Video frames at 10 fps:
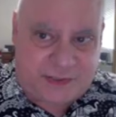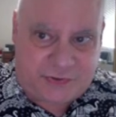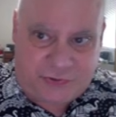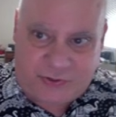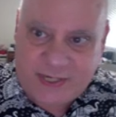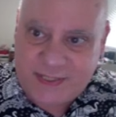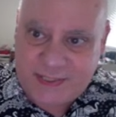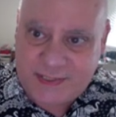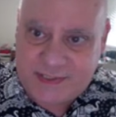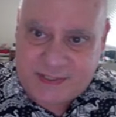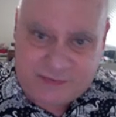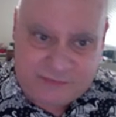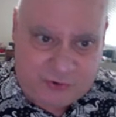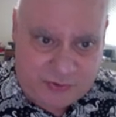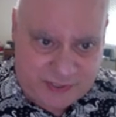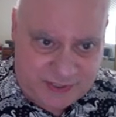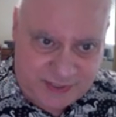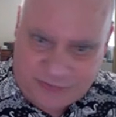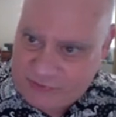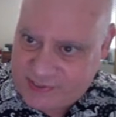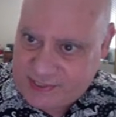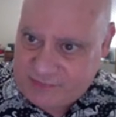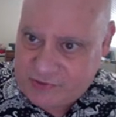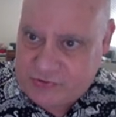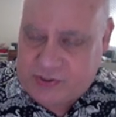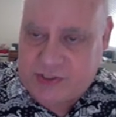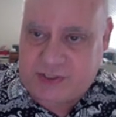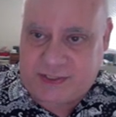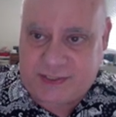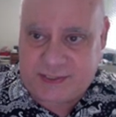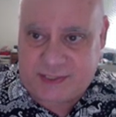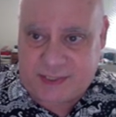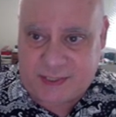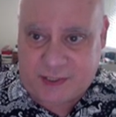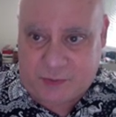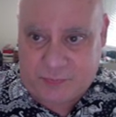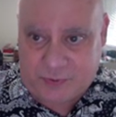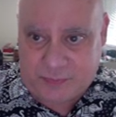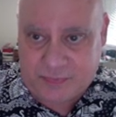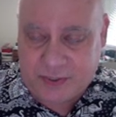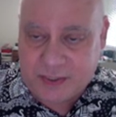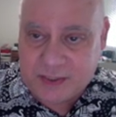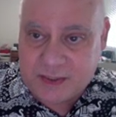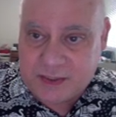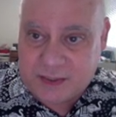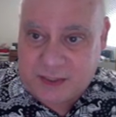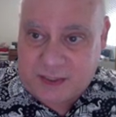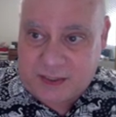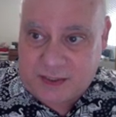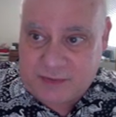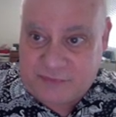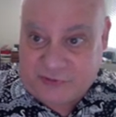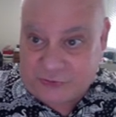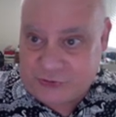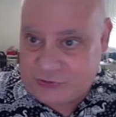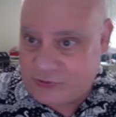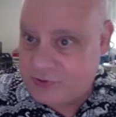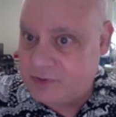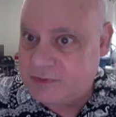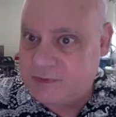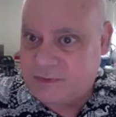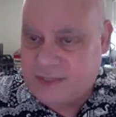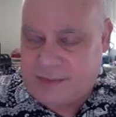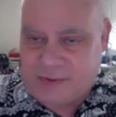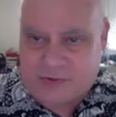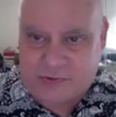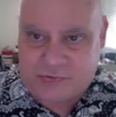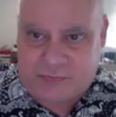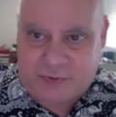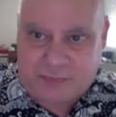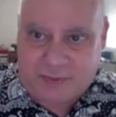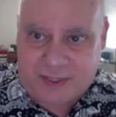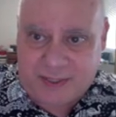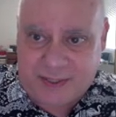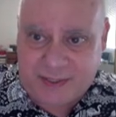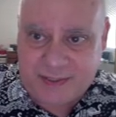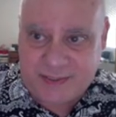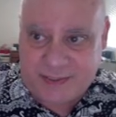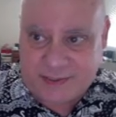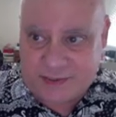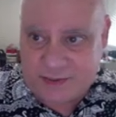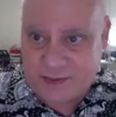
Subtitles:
of your kidneys can focus on a different set of instructions that help them filter chemicals from your blood and